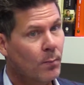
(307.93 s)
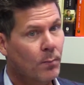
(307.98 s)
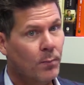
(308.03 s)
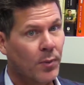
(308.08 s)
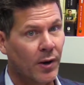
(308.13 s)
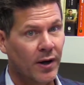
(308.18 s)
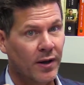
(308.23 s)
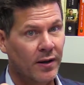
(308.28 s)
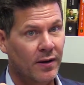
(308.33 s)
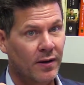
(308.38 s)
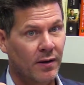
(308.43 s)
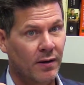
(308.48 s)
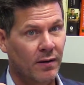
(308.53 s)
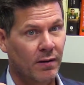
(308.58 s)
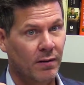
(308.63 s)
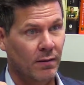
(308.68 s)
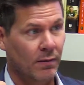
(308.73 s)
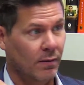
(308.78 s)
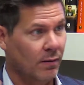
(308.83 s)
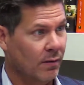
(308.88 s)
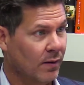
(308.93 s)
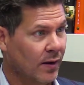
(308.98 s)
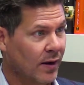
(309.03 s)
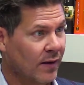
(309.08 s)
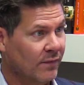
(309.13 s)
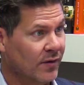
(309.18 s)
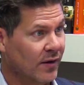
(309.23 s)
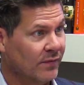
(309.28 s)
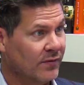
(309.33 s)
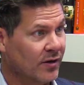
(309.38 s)
but
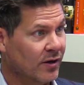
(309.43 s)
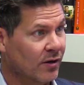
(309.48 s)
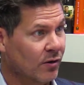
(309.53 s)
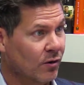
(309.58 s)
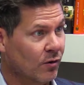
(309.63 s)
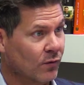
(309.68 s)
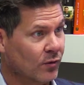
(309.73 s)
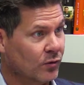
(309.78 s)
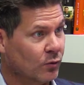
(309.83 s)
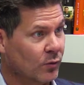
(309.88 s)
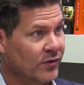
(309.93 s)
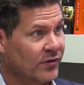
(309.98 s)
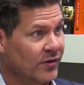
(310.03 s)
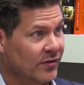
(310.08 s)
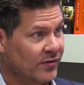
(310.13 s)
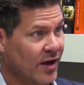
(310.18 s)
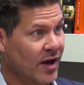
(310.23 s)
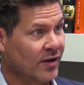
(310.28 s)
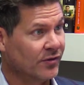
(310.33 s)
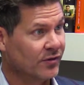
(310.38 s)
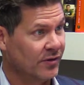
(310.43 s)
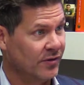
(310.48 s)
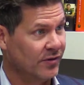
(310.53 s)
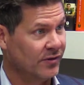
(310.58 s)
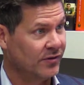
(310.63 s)
I've, I've done it over twenty six thousand